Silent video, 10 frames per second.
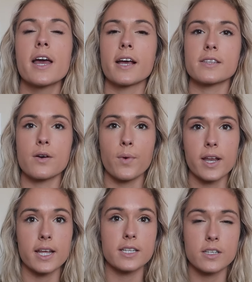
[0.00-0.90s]
because I
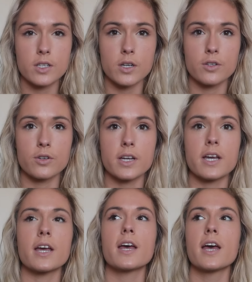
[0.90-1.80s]
went into
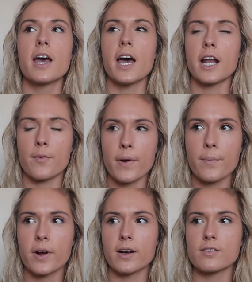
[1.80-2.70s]
surgery and I
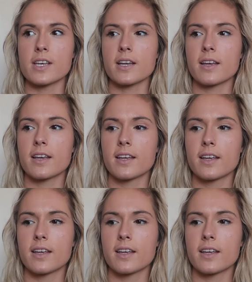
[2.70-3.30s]
remember I was like,